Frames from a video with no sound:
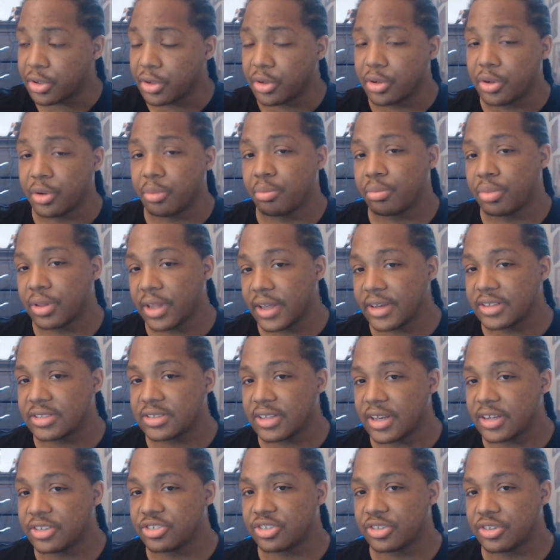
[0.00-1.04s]

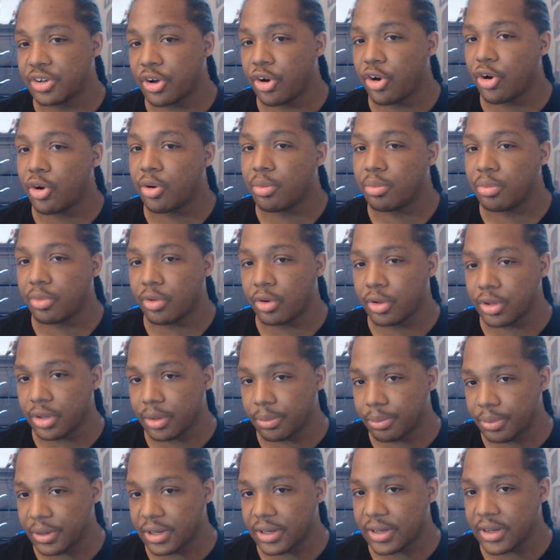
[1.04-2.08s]
PlayStation Home, on the P
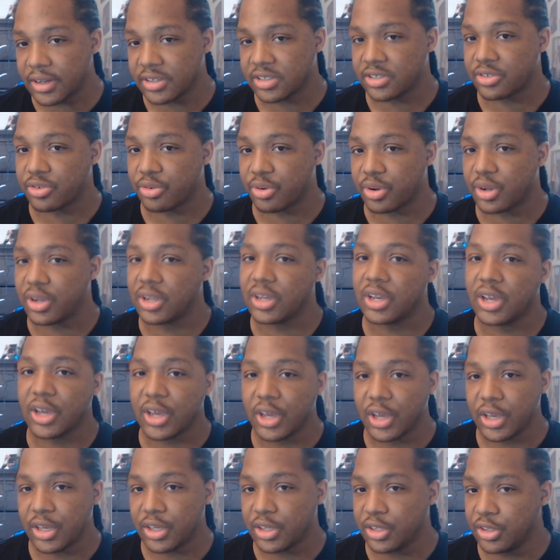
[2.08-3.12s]
S three,
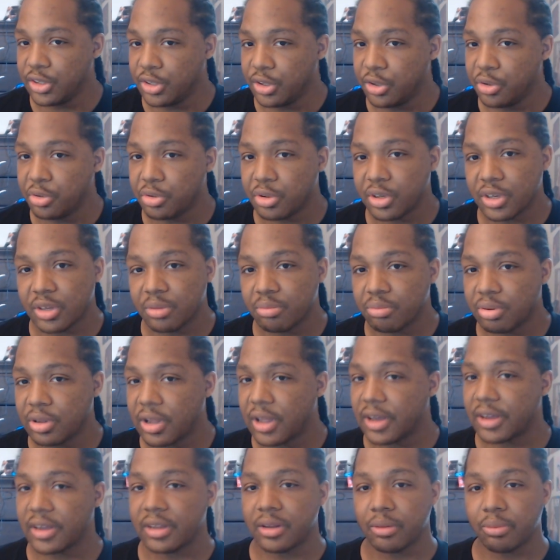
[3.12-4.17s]
you can plug in
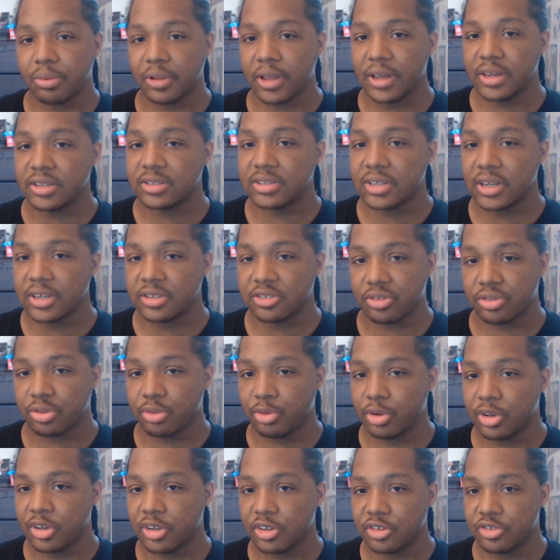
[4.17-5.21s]
a PlayStation three
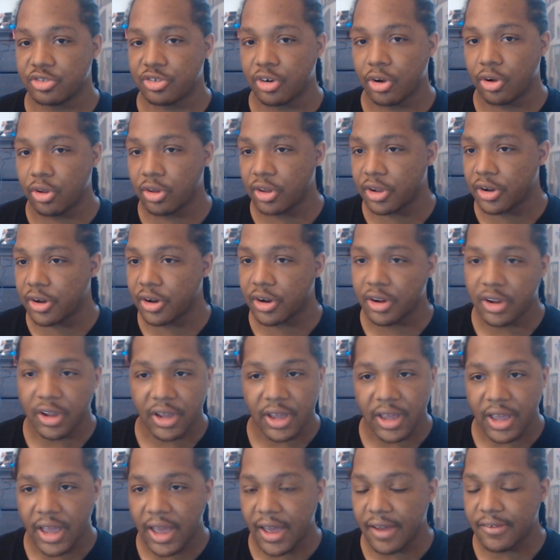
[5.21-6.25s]
controller,
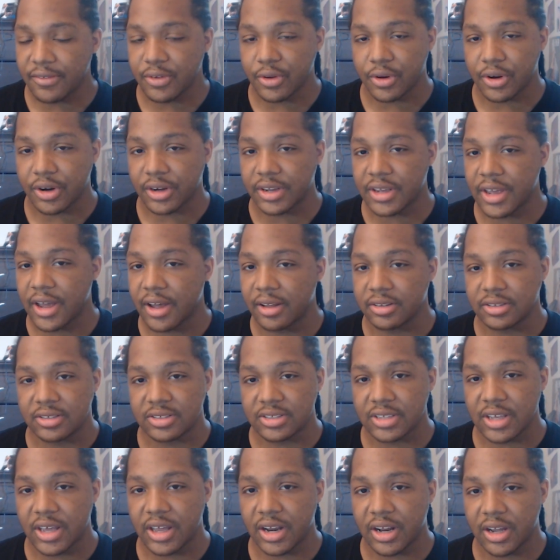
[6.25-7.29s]
have your account set
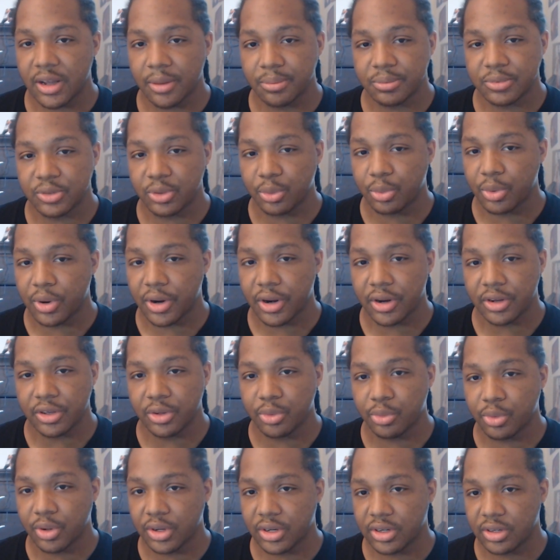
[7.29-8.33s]
up to where you want
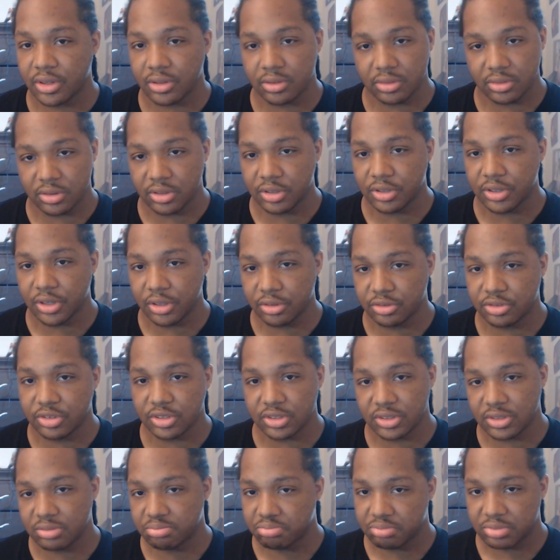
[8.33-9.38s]
to, you know, just
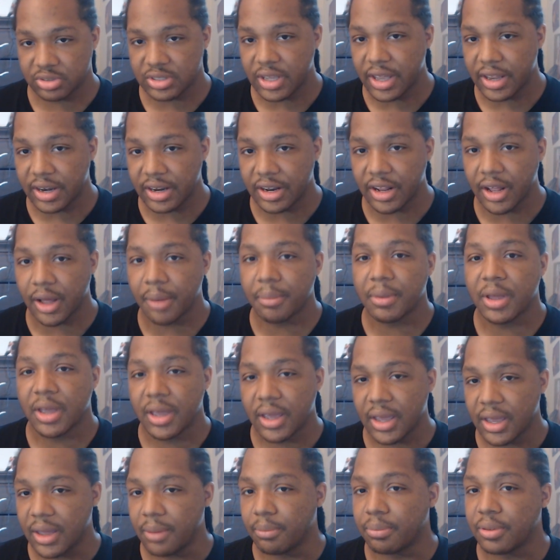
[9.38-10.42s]
set it up and
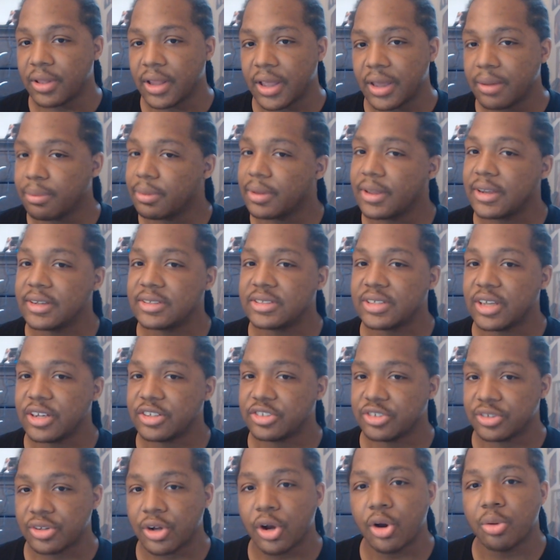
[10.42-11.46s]
play PlayStation
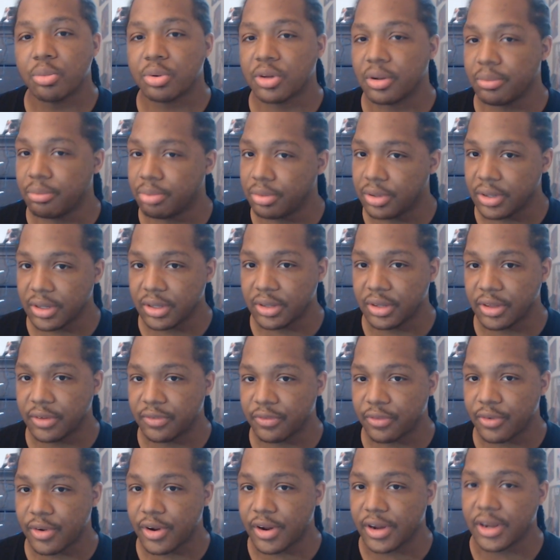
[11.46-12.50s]
Home completely
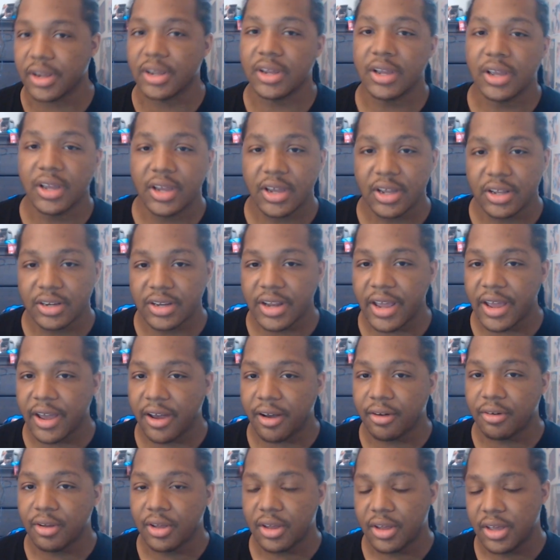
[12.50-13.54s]
free. Now,
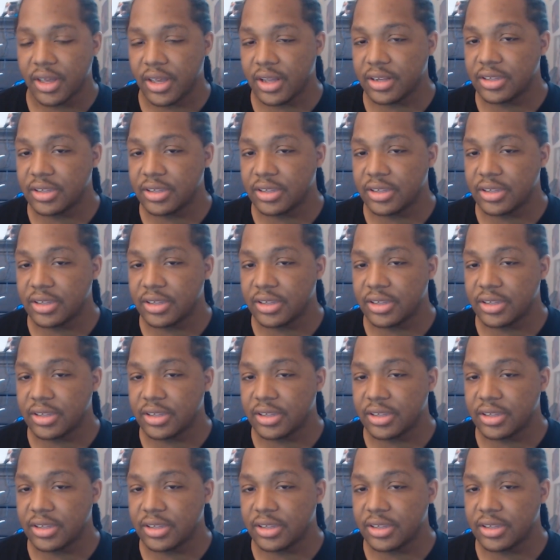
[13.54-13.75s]
it,